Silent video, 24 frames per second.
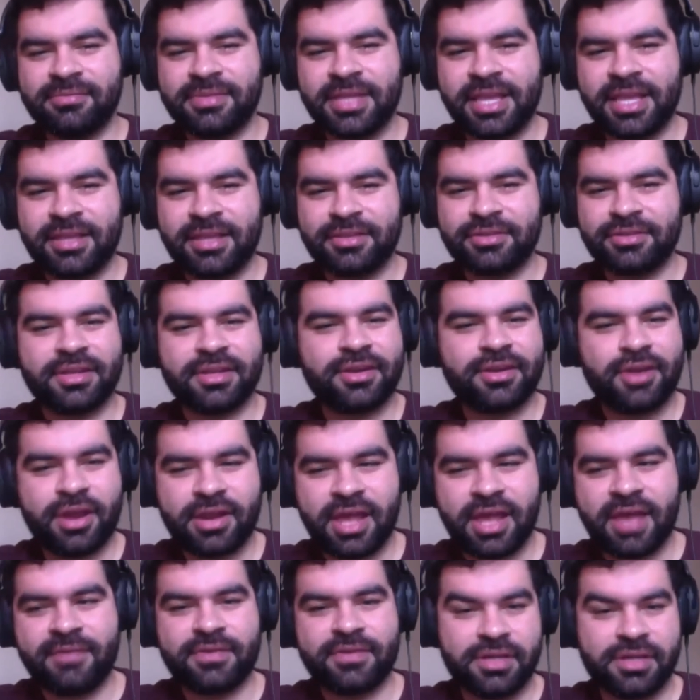They did not
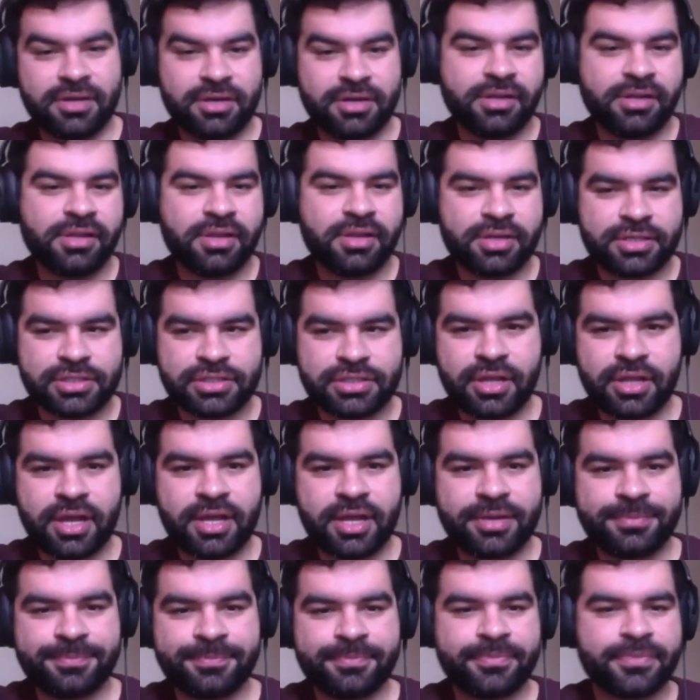have an earlier slot.